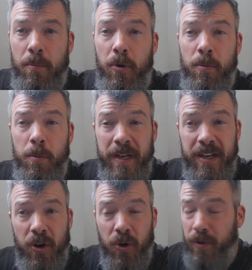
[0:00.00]
Probably
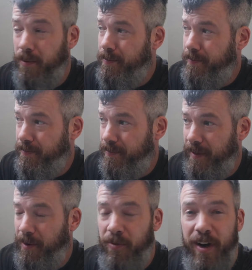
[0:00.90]
not.
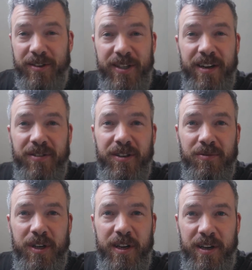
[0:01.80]
Now, without
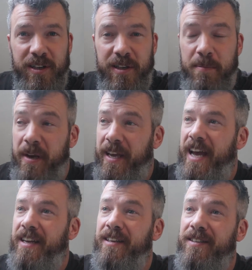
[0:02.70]
sounding ridiculously
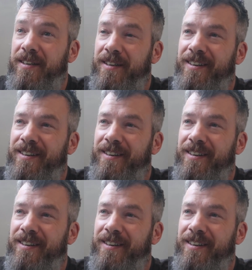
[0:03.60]
big-headed,